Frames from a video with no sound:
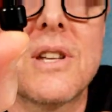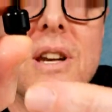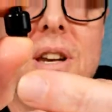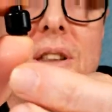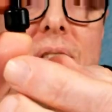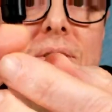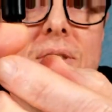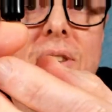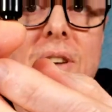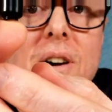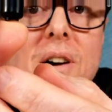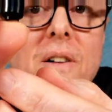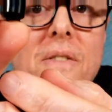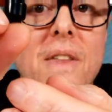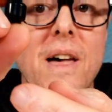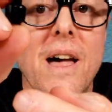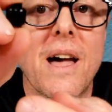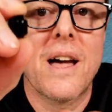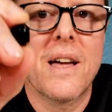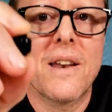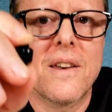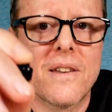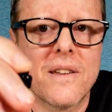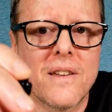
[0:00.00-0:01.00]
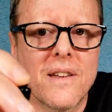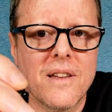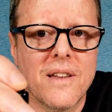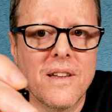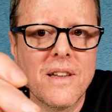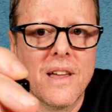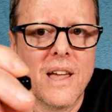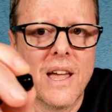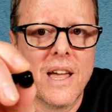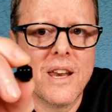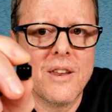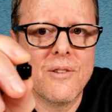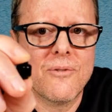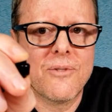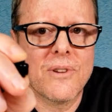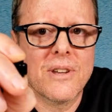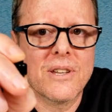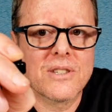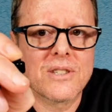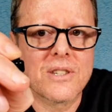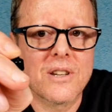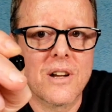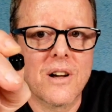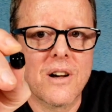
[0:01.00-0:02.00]
anything on that? any
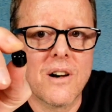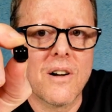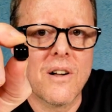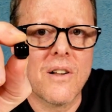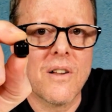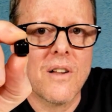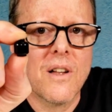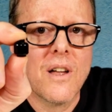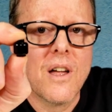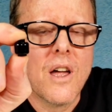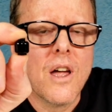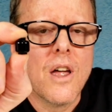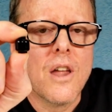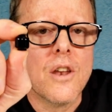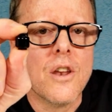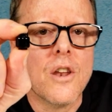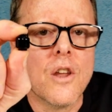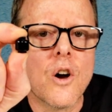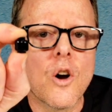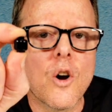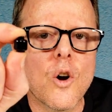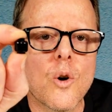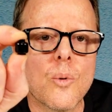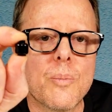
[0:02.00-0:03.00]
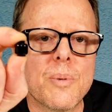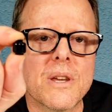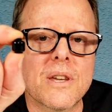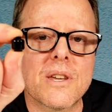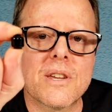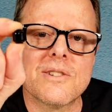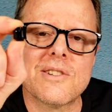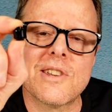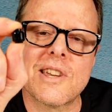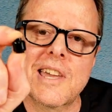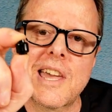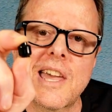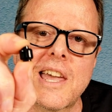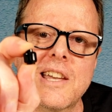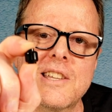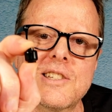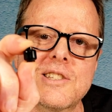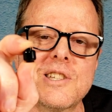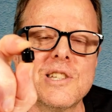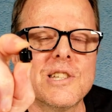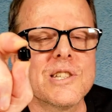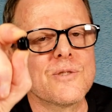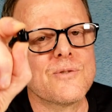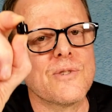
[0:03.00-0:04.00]
face at all. No, because you can't
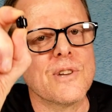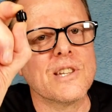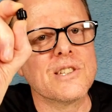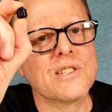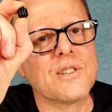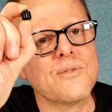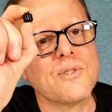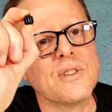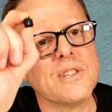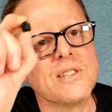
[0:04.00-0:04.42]
see his face. If he